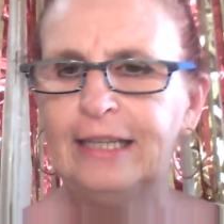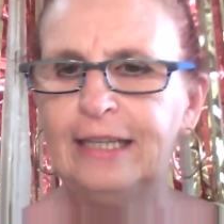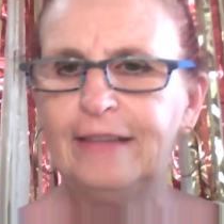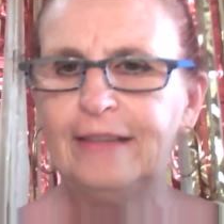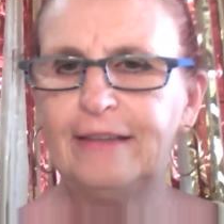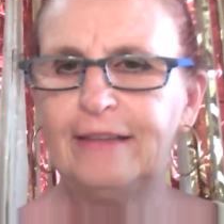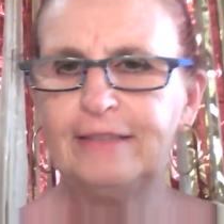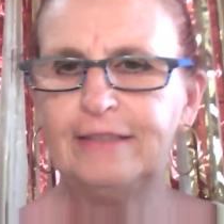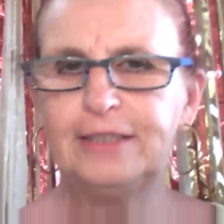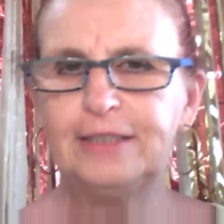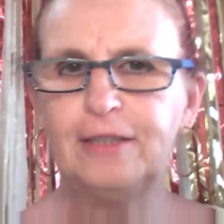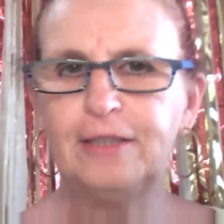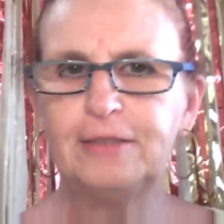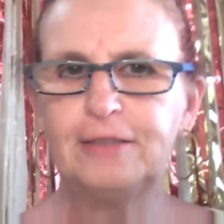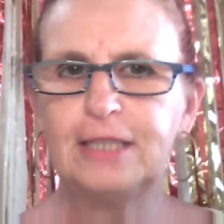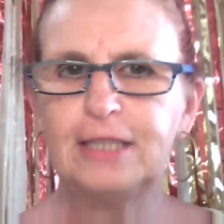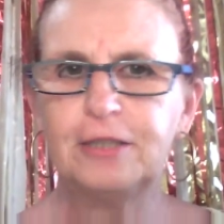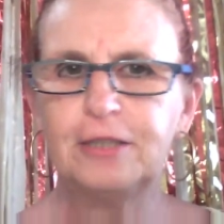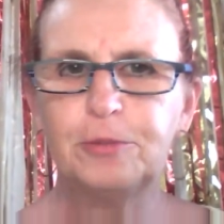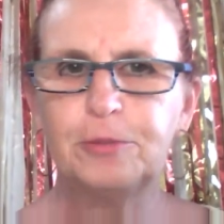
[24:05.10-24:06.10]
There is no
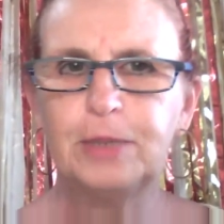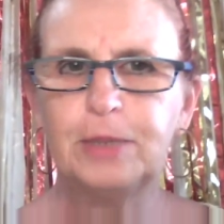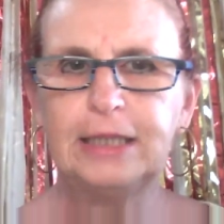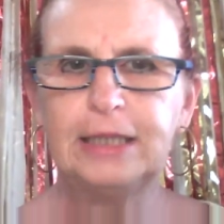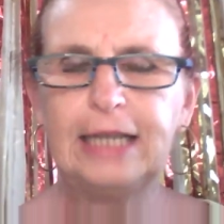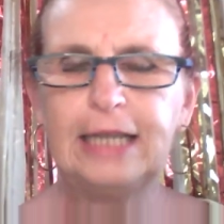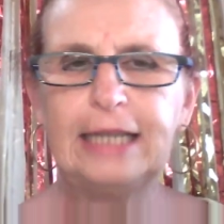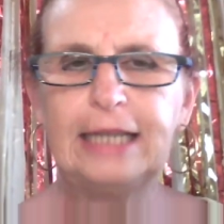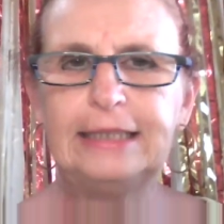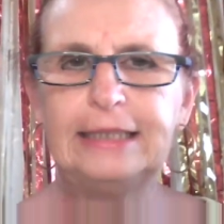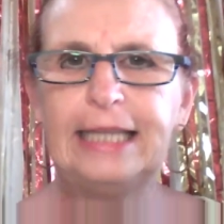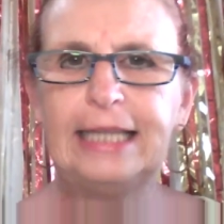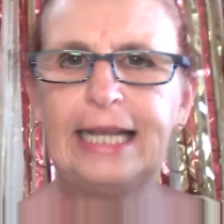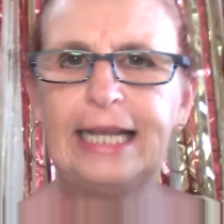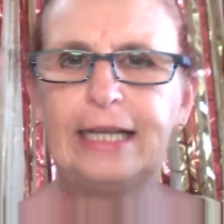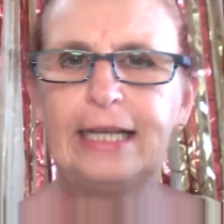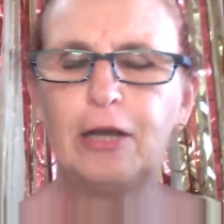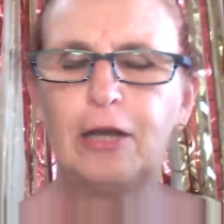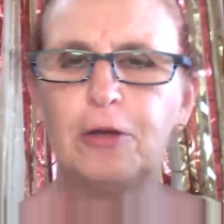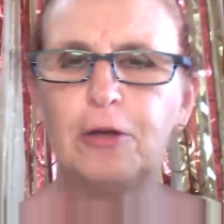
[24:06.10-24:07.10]
such word as
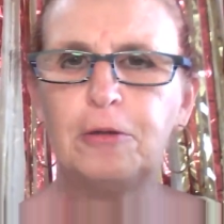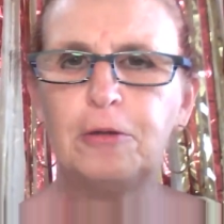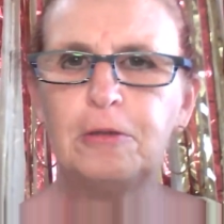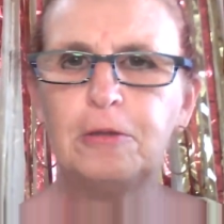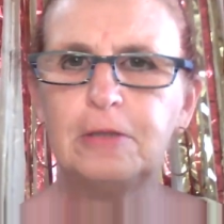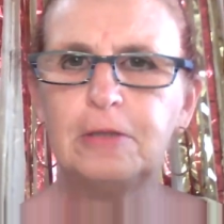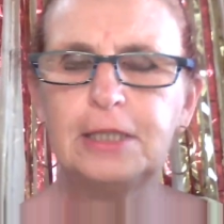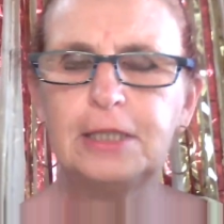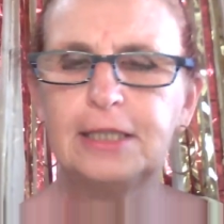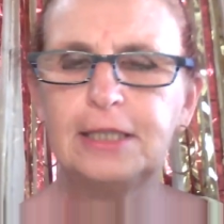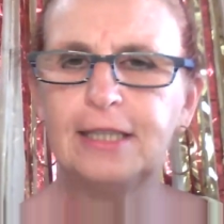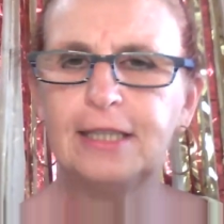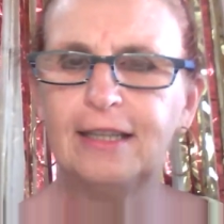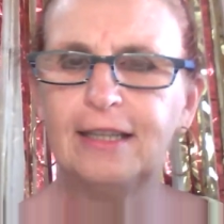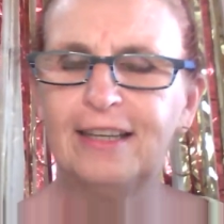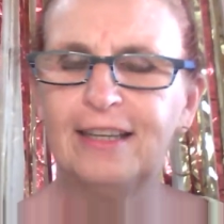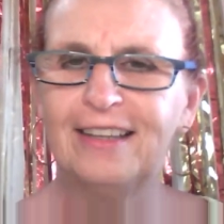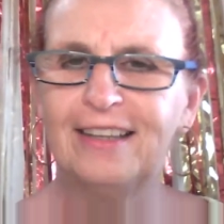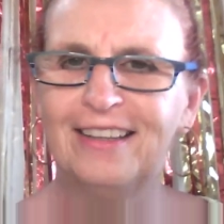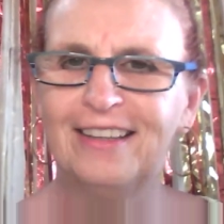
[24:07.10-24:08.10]
Legos.
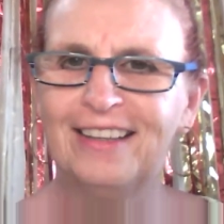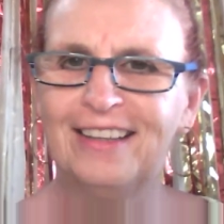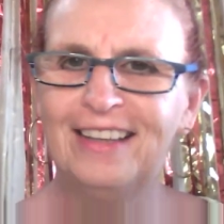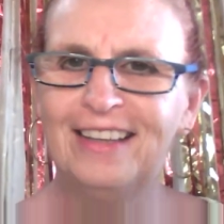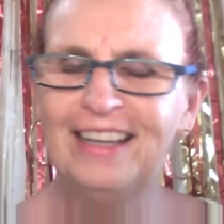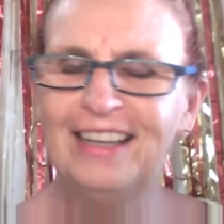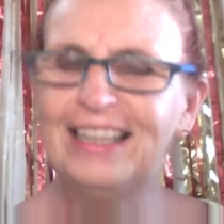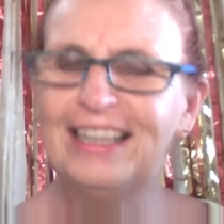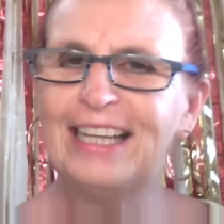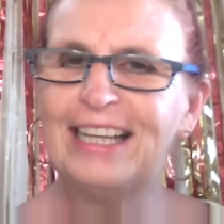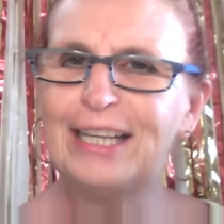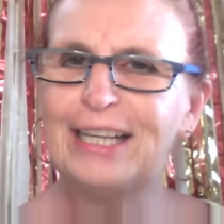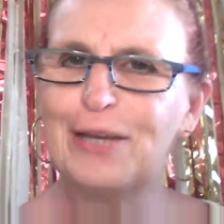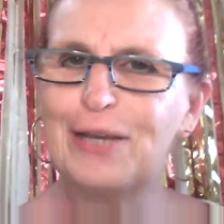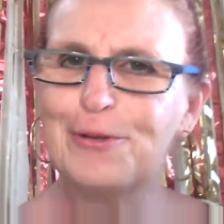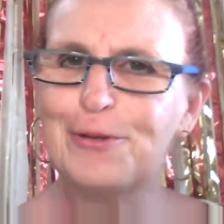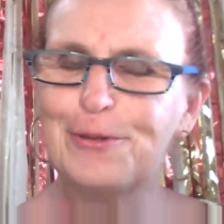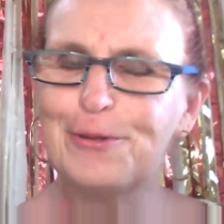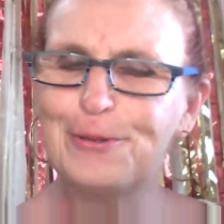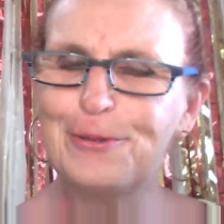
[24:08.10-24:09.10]

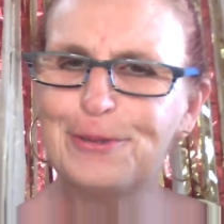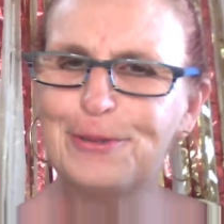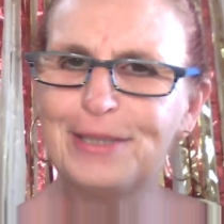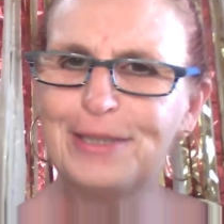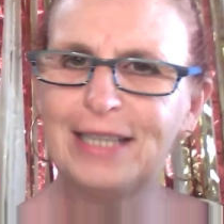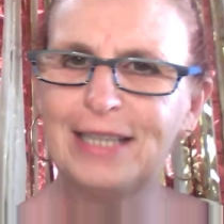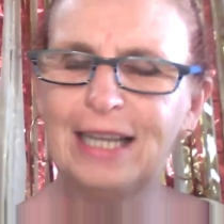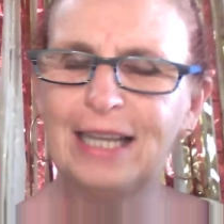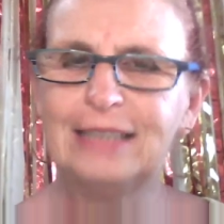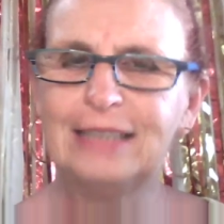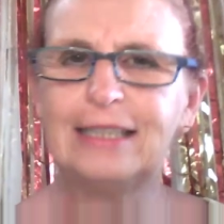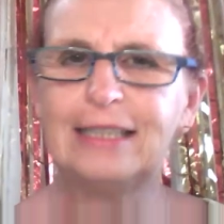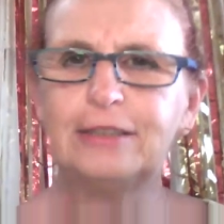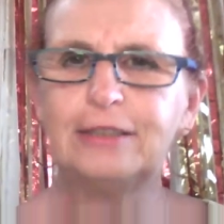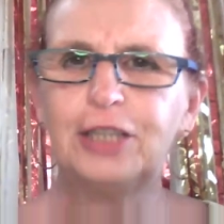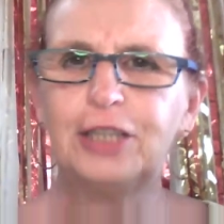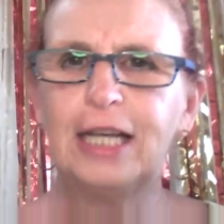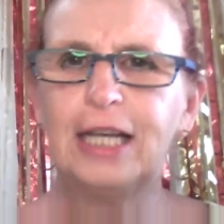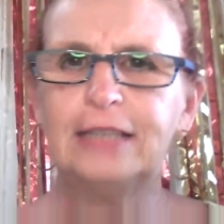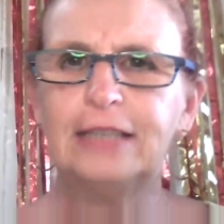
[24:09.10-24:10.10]
Legos,
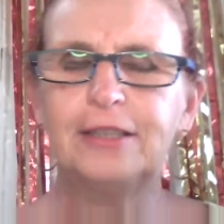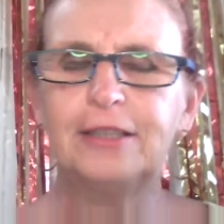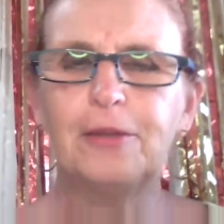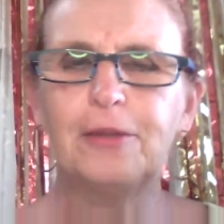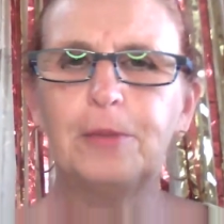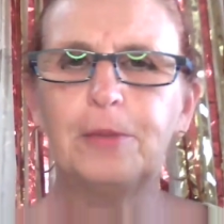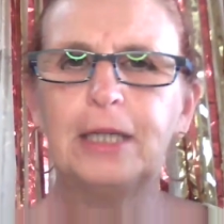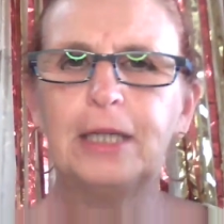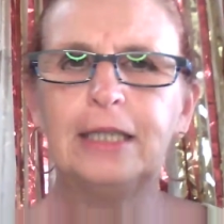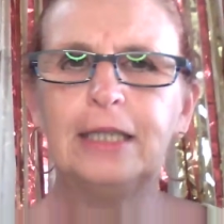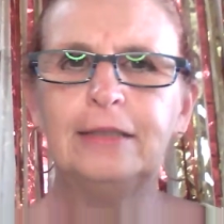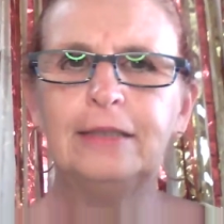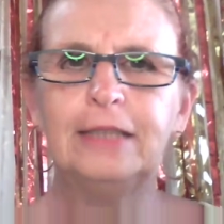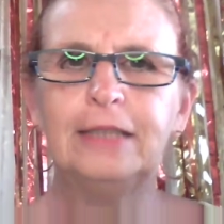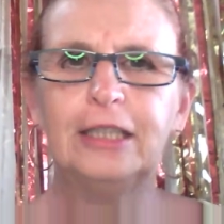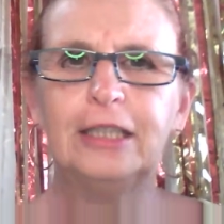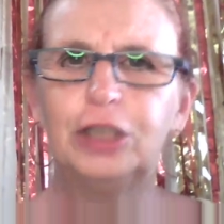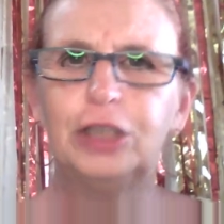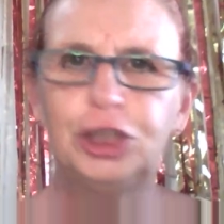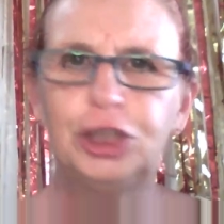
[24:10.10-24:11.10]
such as the word
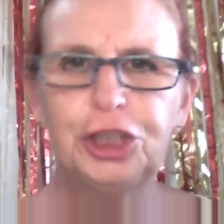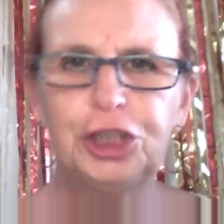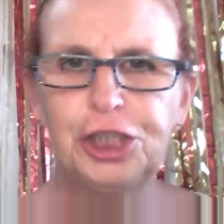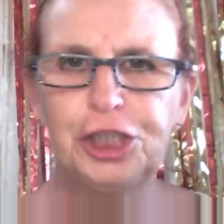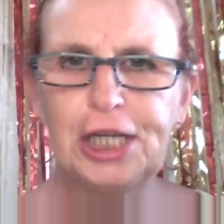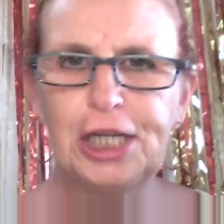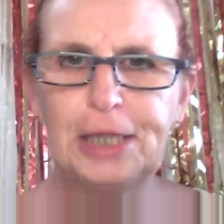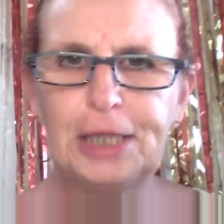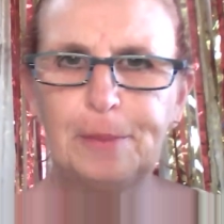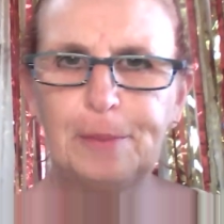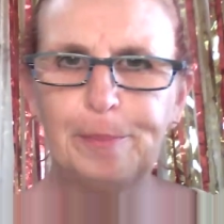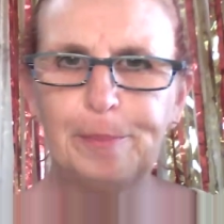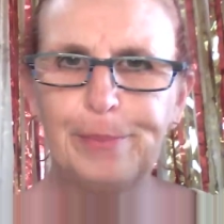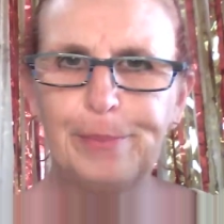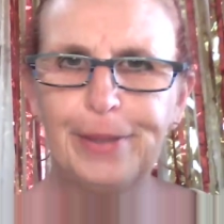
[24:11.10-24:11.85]
sheep.